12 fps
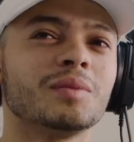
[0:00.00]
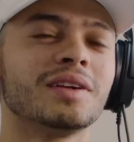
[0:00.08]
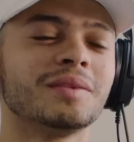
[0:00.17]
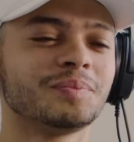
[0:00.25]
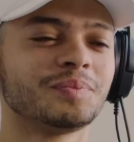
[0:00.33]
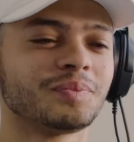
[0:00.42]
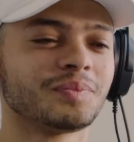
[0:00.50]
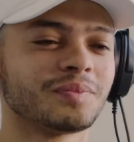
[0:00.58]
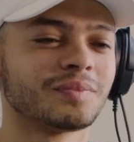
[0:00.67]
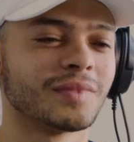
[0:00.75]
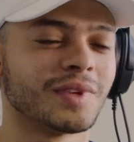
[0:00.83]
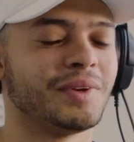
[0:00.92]
bit.
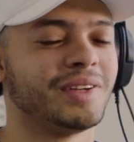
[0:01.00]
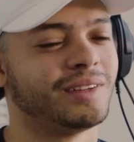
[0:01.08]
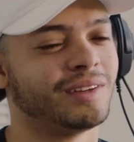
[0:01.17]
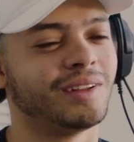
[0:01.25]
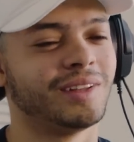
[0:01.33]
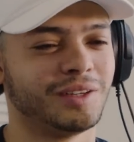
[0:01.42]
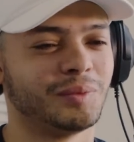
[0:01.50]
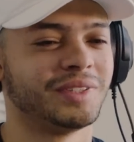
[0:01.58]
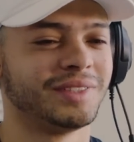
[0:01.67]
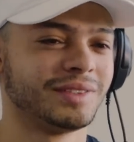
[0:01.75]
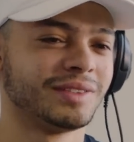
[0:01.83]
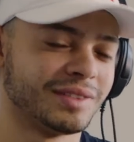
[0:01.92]
Mm-hmm. I mean, not a little
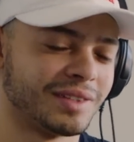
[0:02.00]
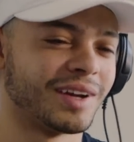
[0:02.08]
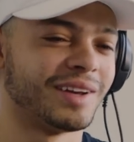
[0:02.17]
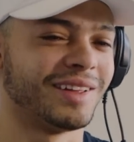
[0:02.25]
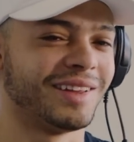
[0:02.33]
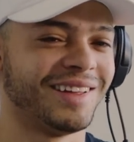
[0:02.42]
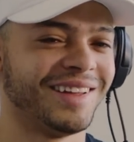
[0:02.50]
bit, kind of a